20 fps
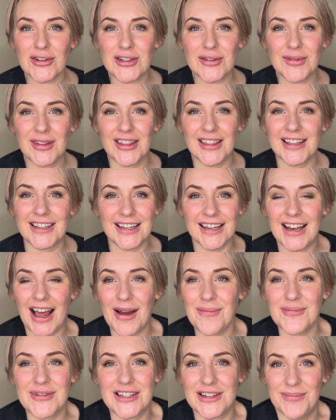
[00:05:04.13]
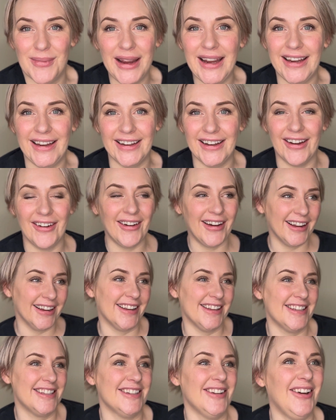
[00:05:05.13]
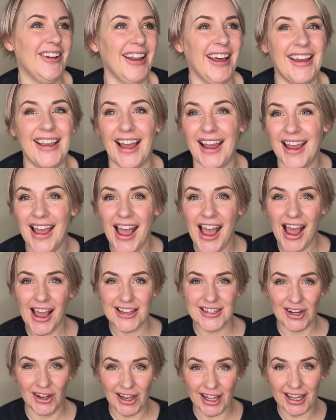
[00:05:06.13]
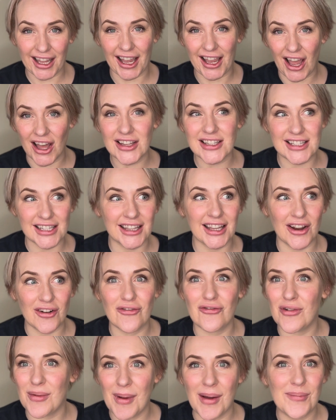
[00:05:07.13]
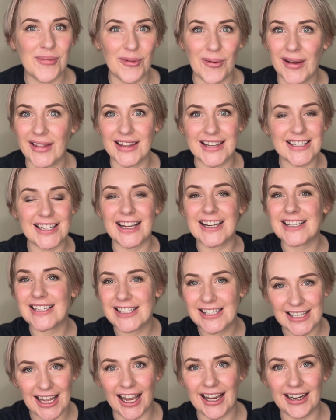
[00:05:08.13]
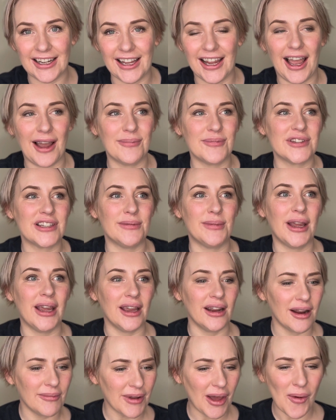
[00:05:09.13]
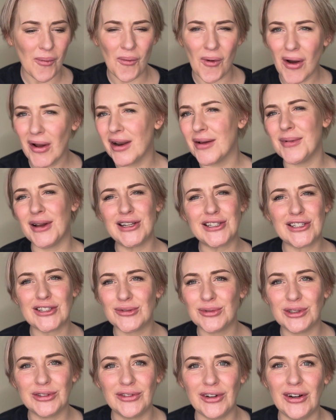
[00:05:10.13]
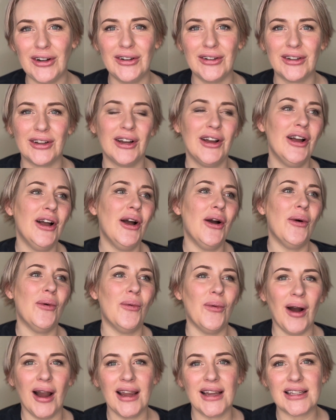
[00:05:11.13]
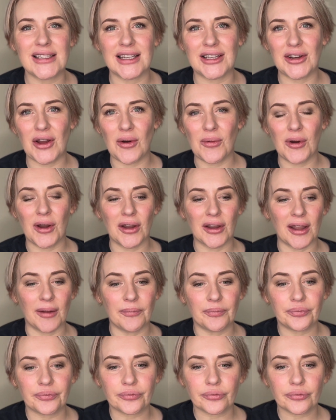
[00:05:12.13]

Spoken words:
something that didn't happen to me. You know, it's not like I can't sit there and remember when this exactly happened to me. And I'm like, what am I doing wrong? Why is it not working?